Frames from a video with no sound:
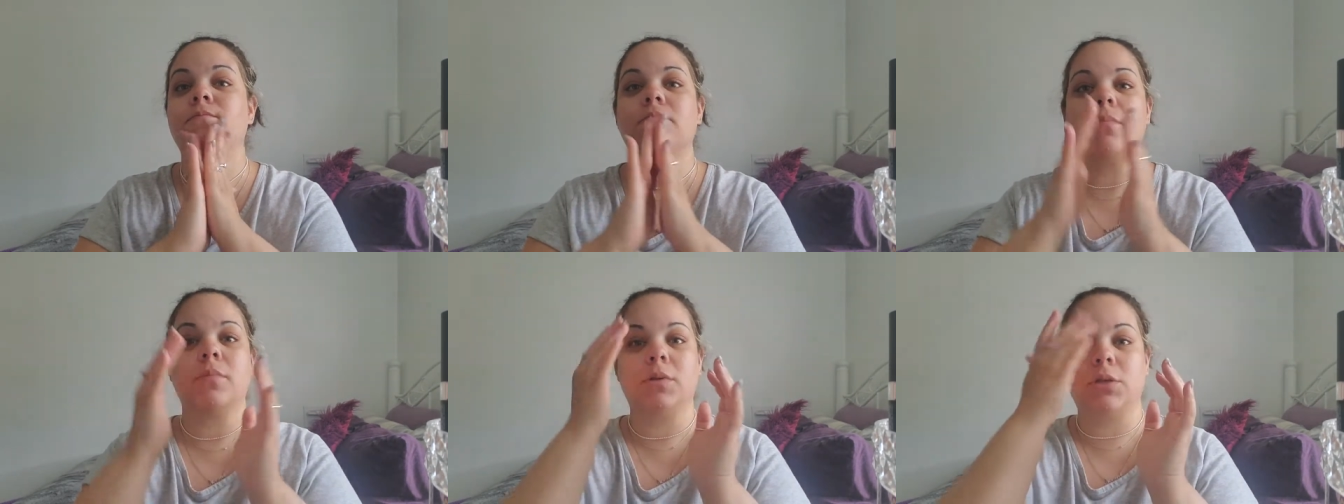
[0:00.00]

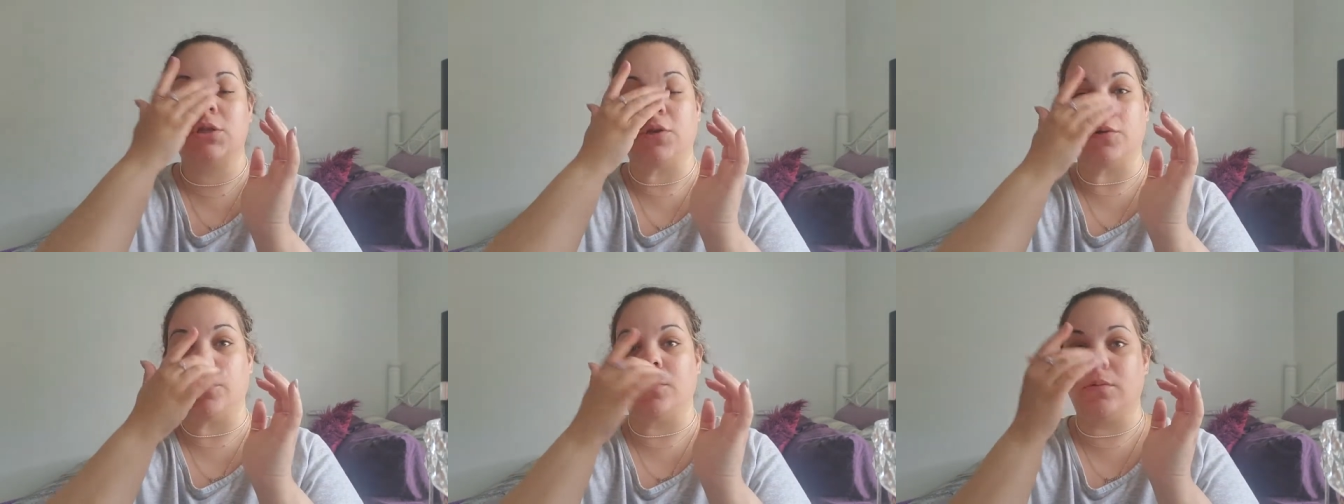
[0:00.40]

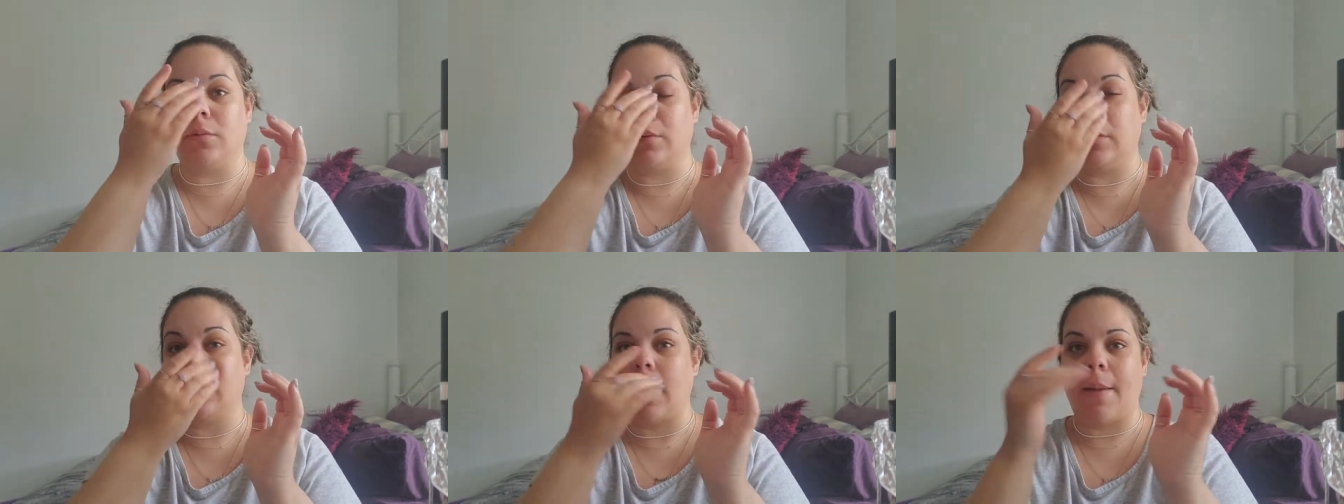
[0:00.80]
So
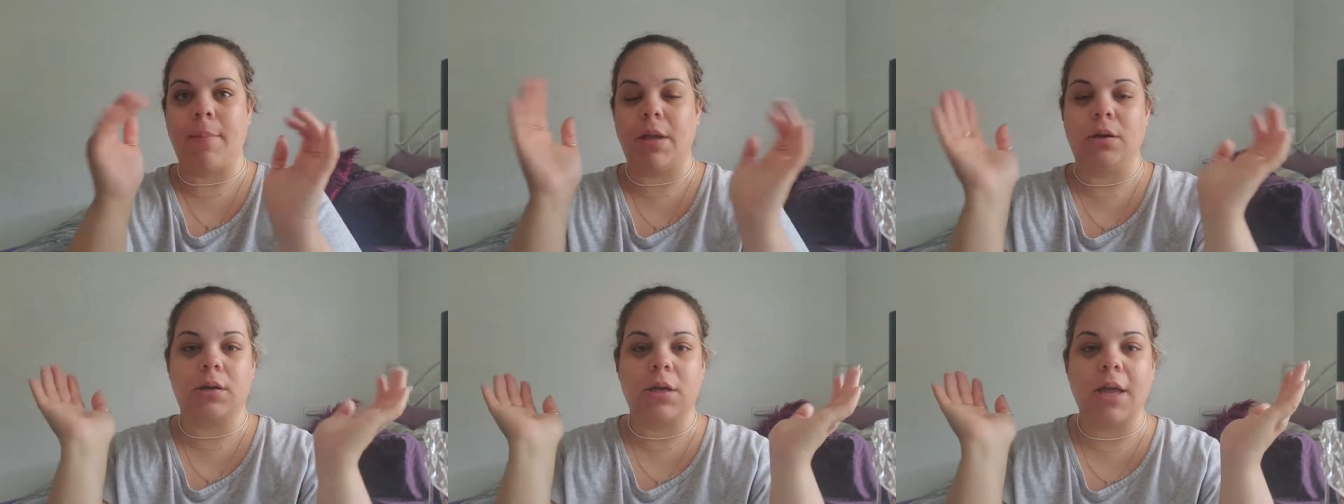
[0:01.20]
I
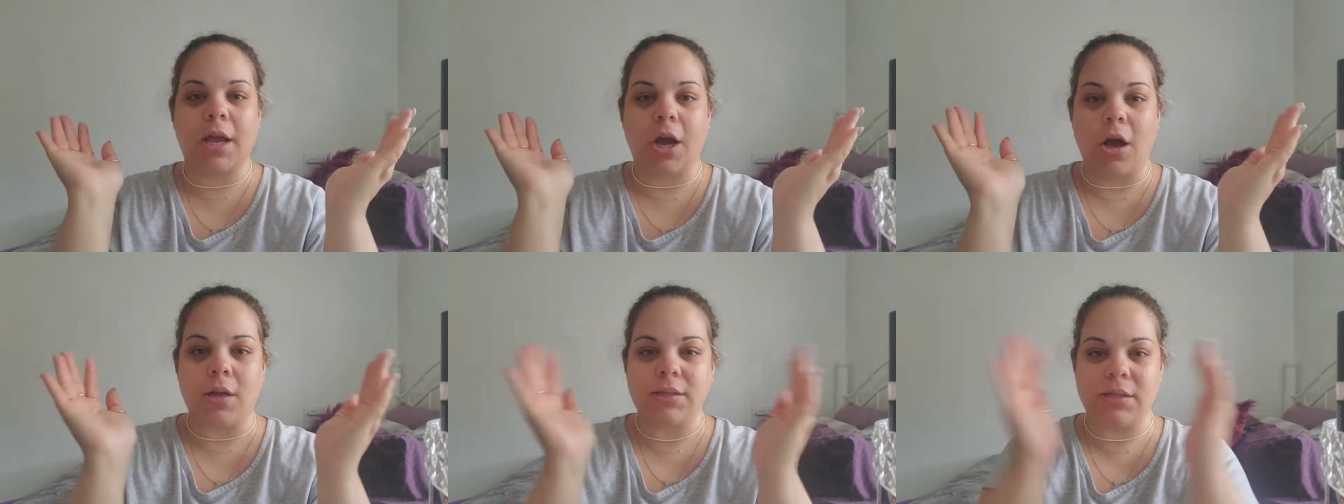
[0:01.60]
mean, it
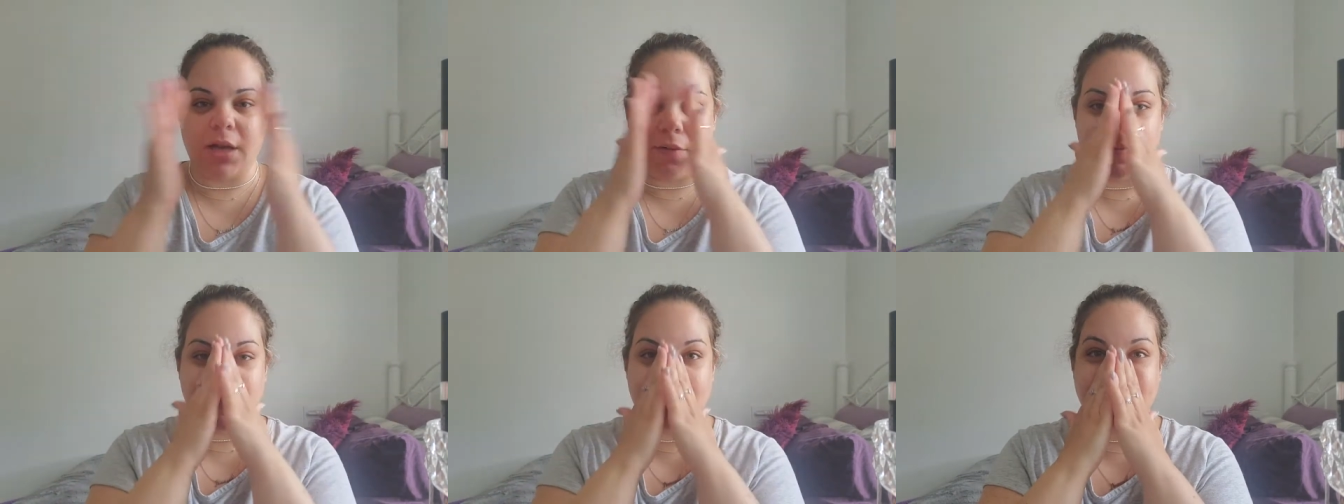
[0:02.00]
costs
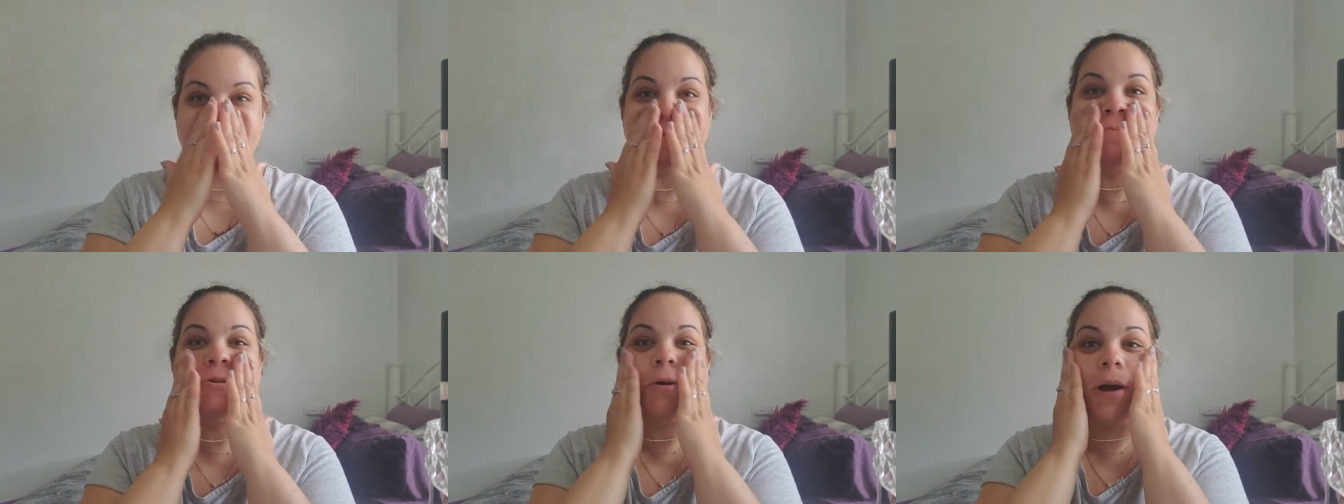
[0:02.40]
nothing to
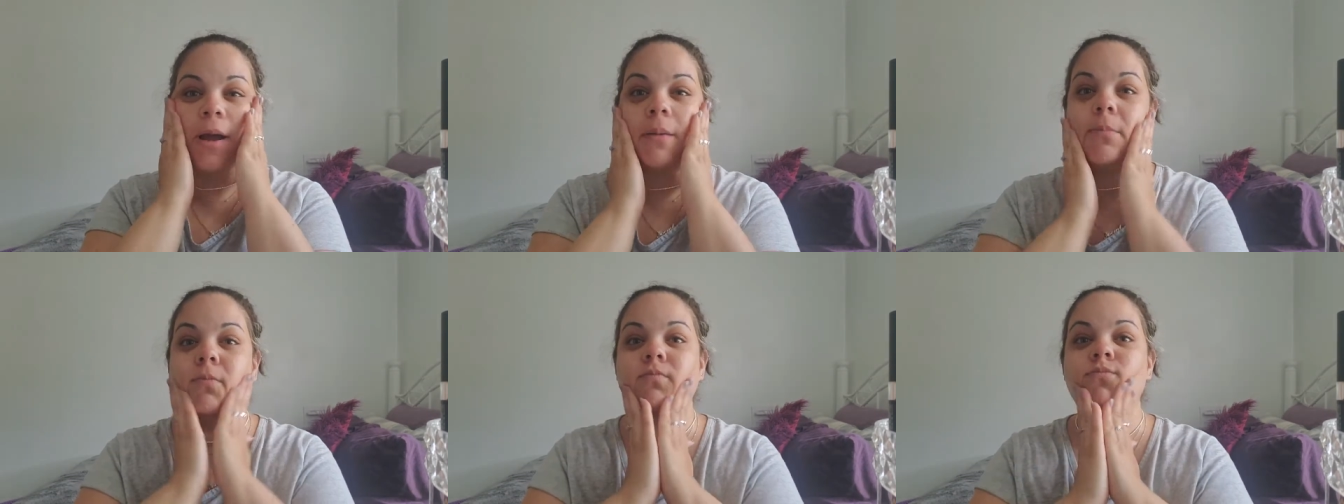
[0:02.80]

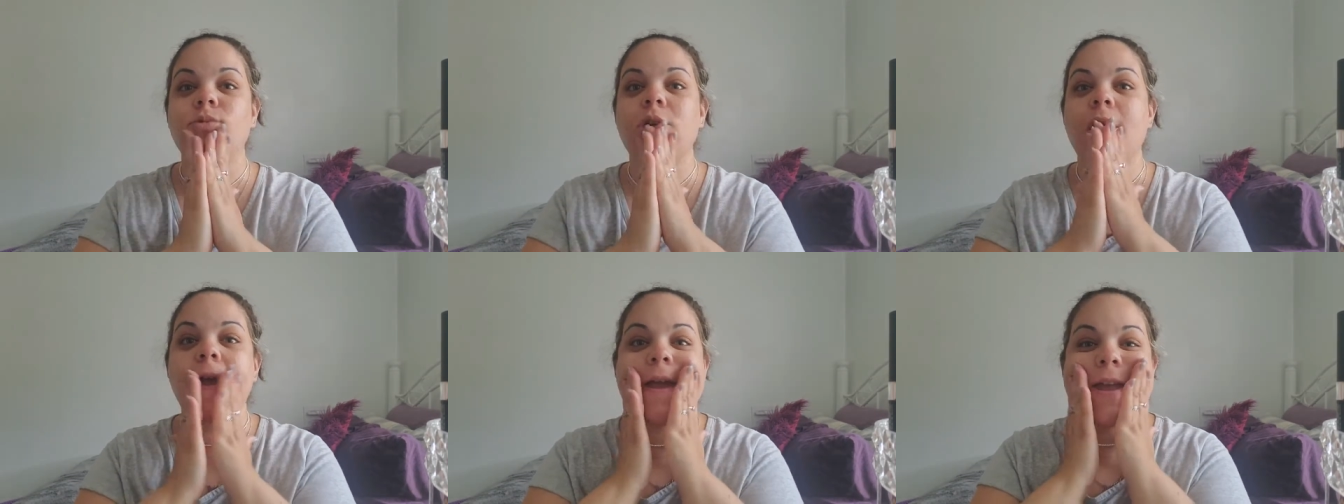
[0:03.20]
subscribe.
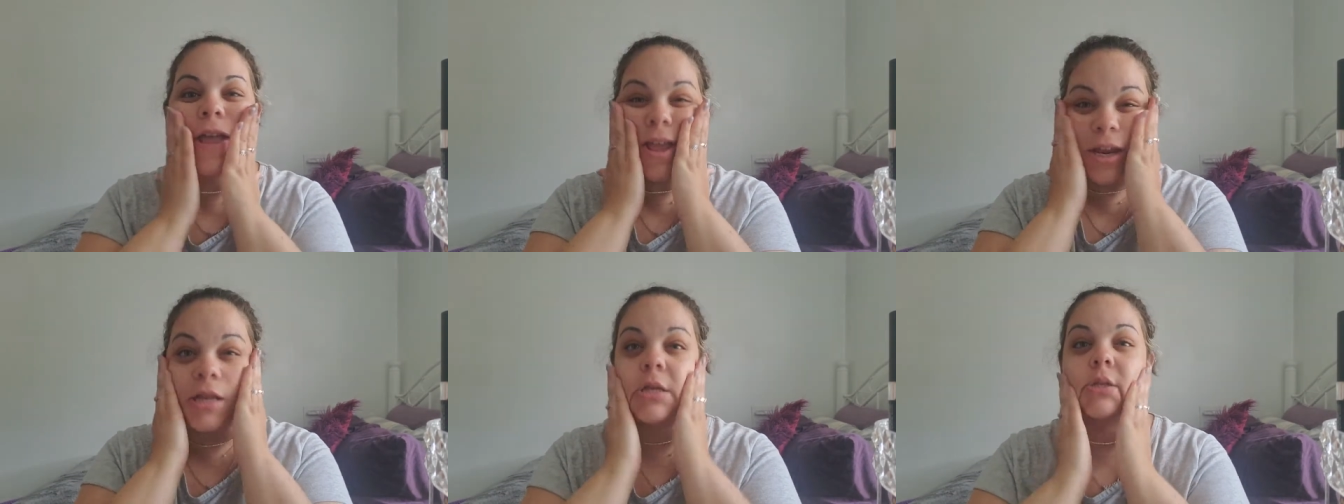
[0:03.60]

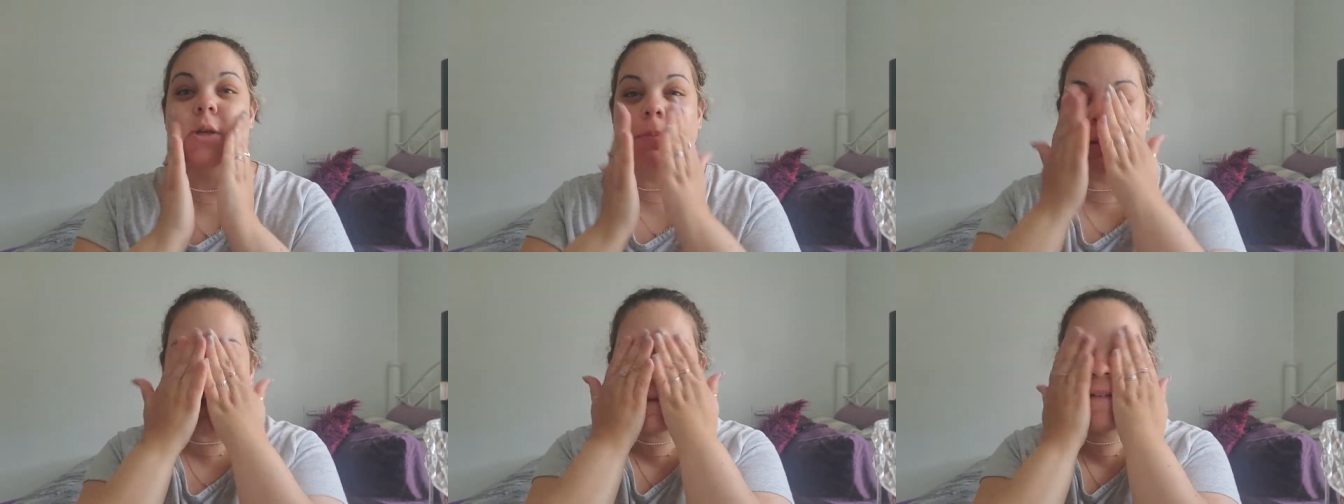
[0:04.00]
It is
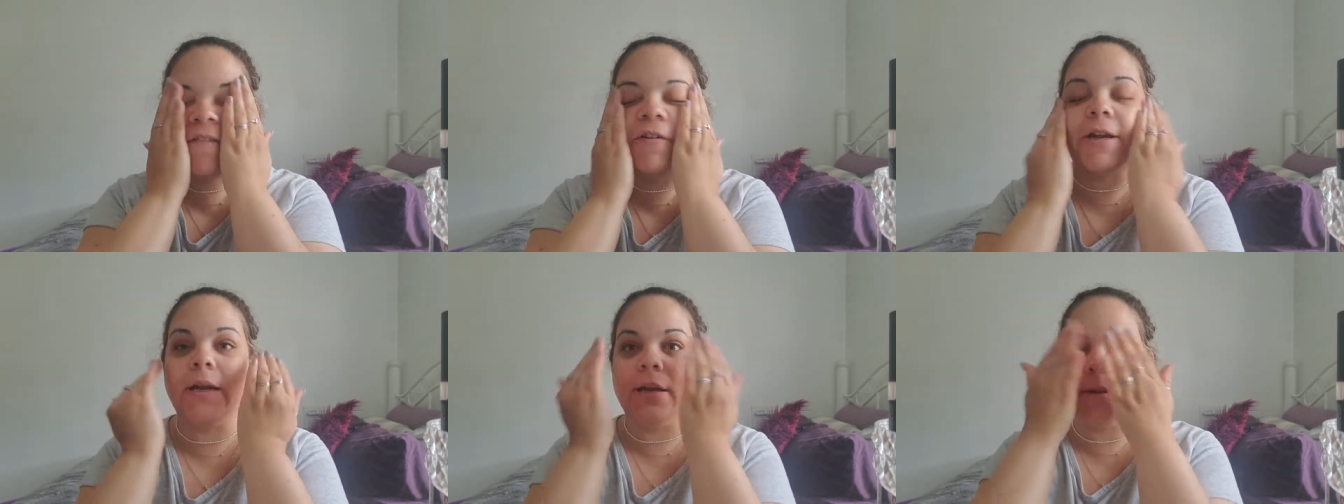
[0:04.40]
completely
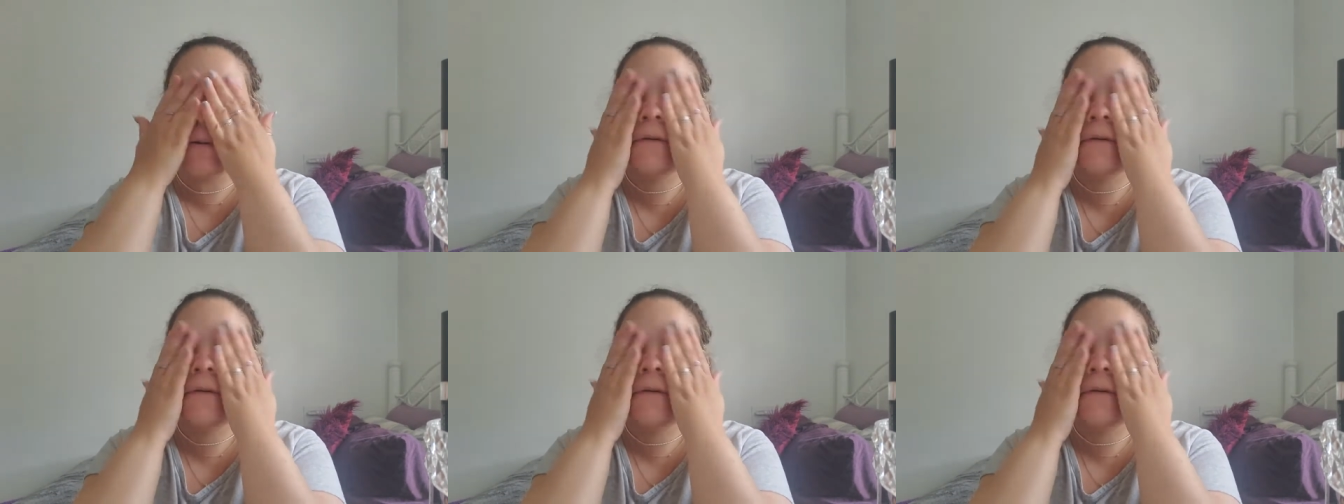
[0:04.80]
free.